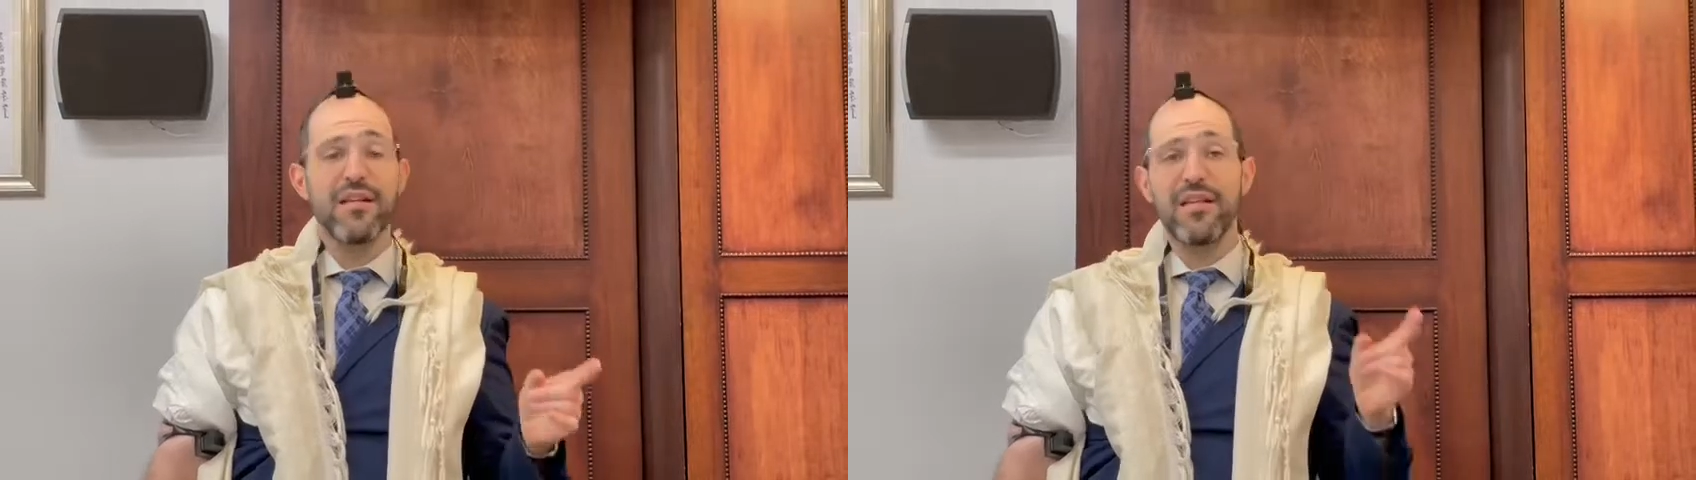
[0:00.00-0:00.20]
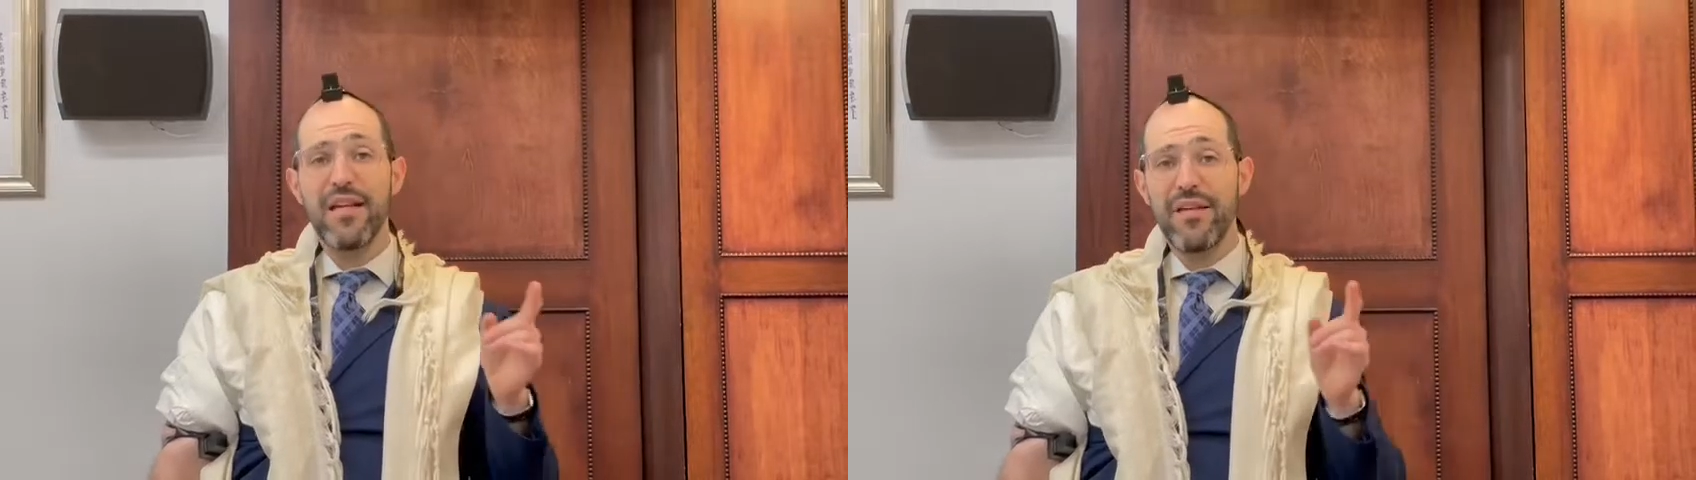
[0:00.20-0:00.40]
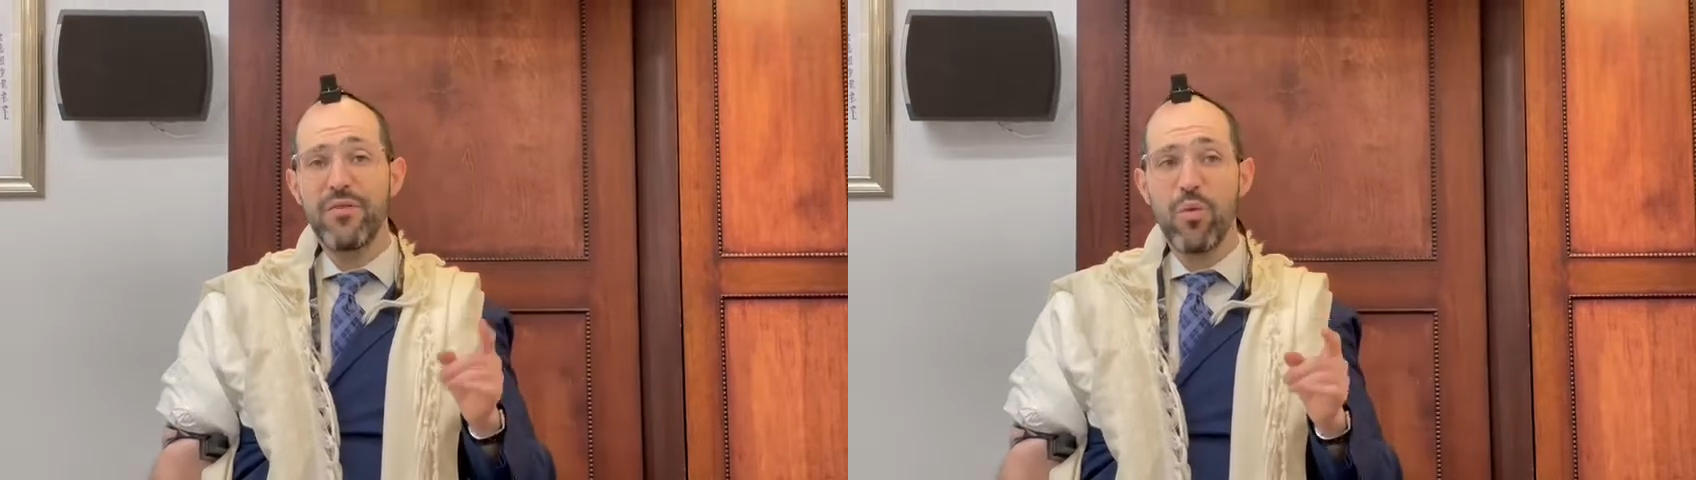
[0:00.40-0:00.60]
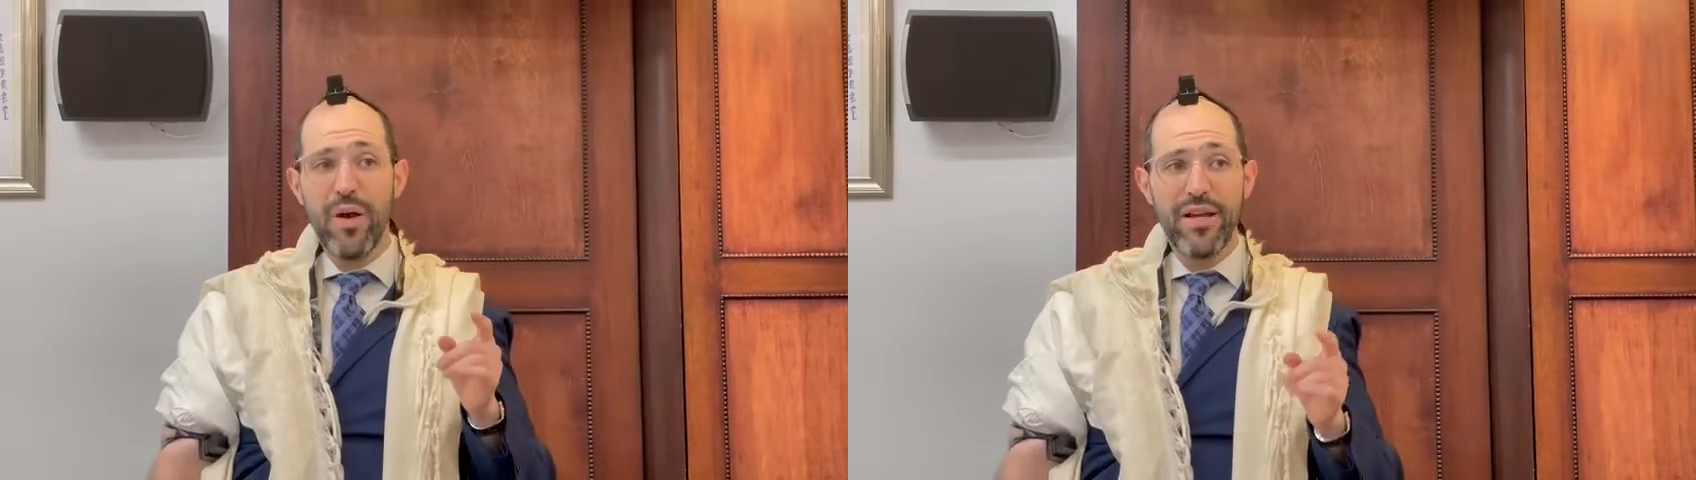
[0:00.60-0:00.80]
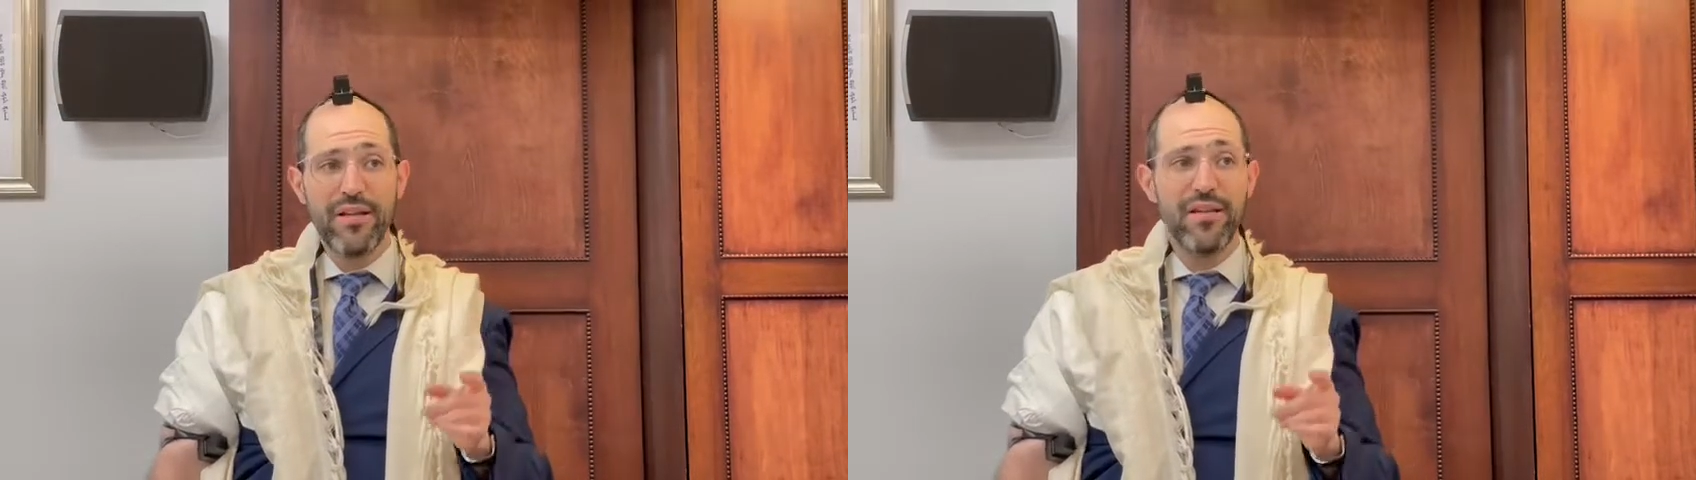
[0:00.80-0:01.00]
you'd have to
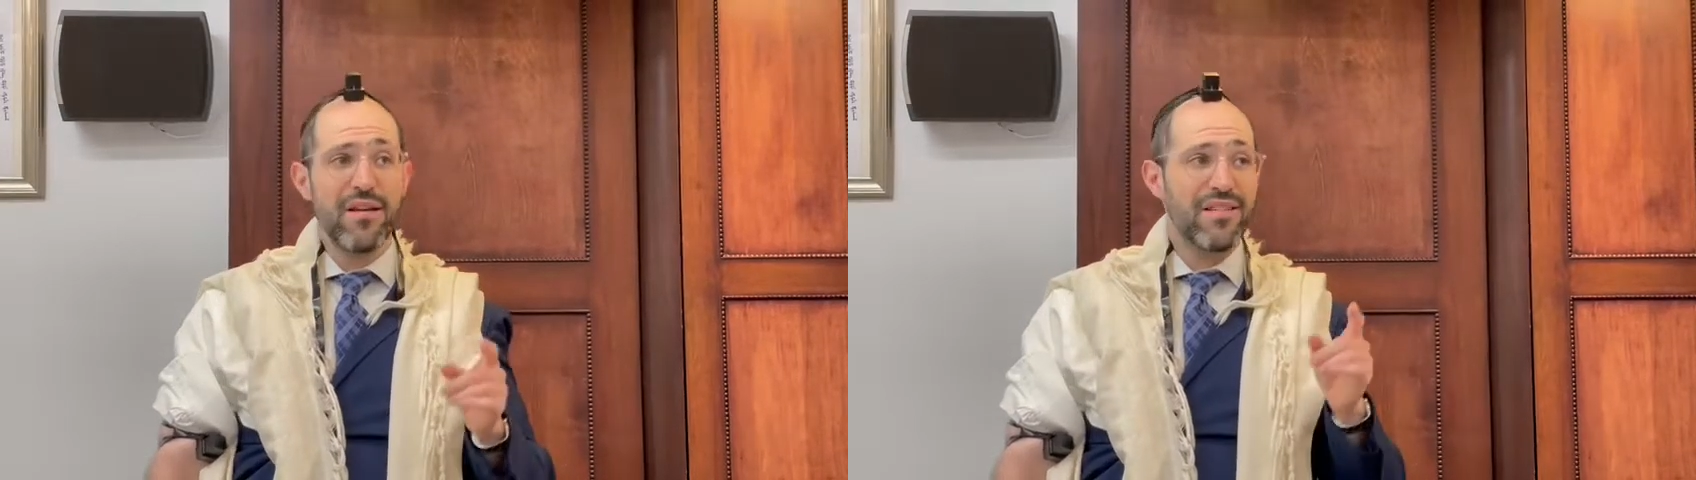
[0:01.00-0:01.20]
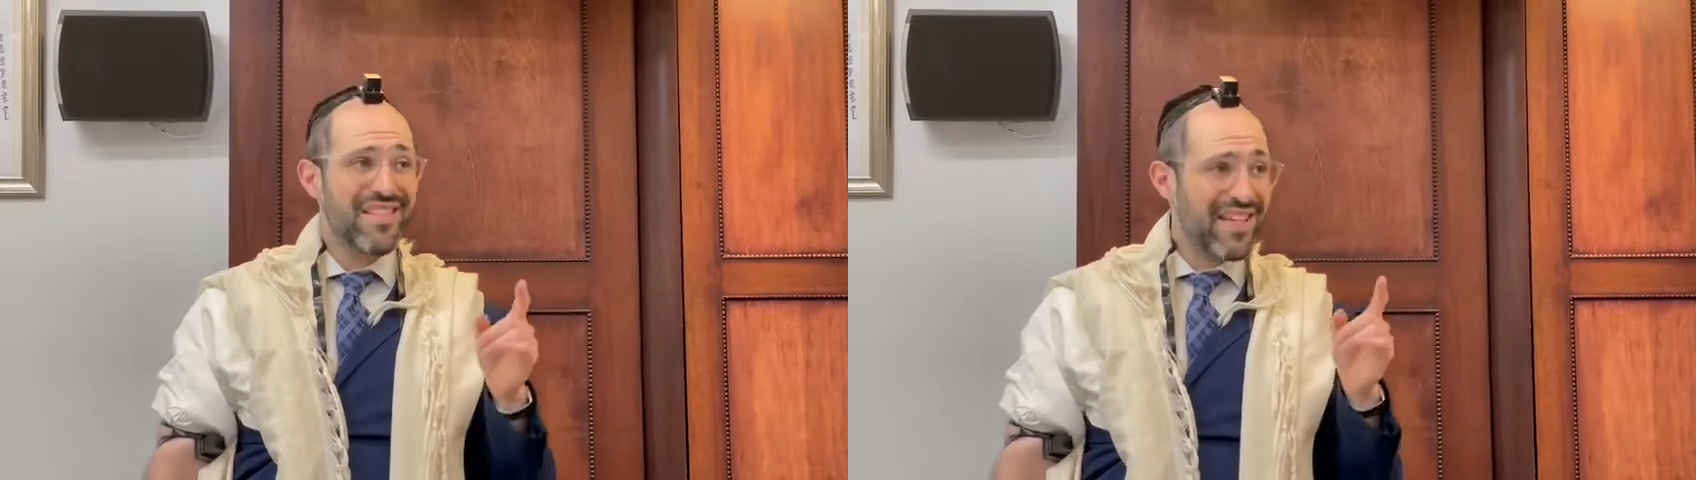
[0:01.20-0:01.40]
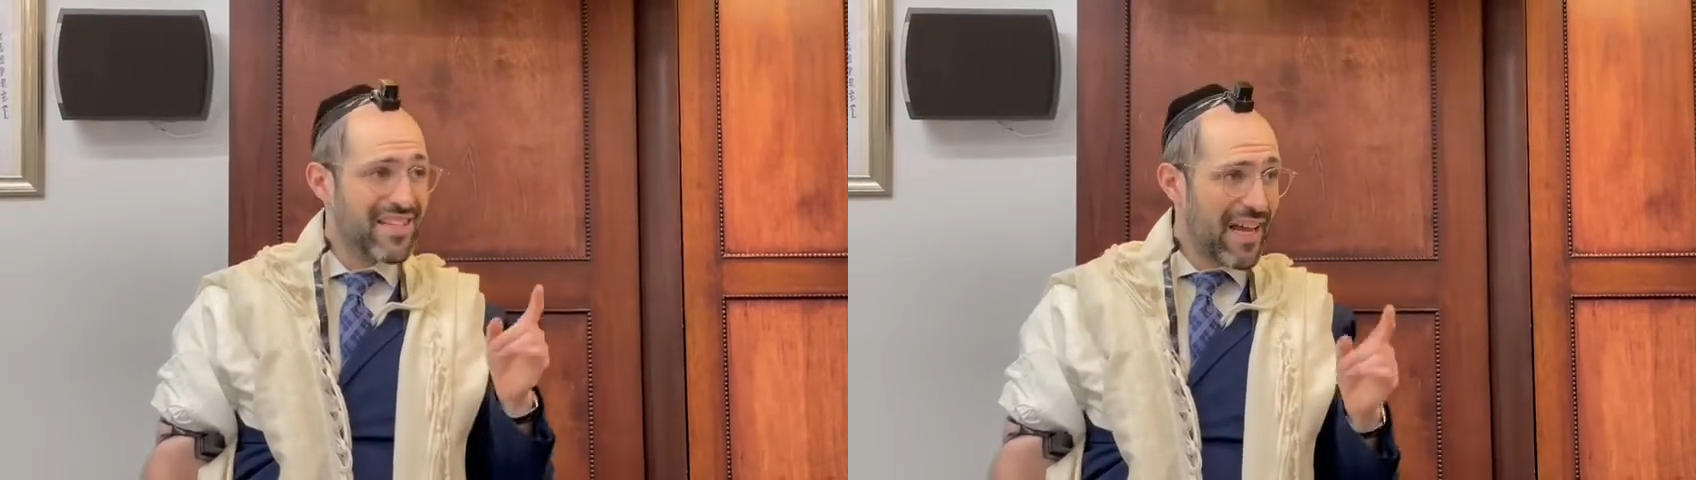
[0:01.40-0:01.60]
wait 6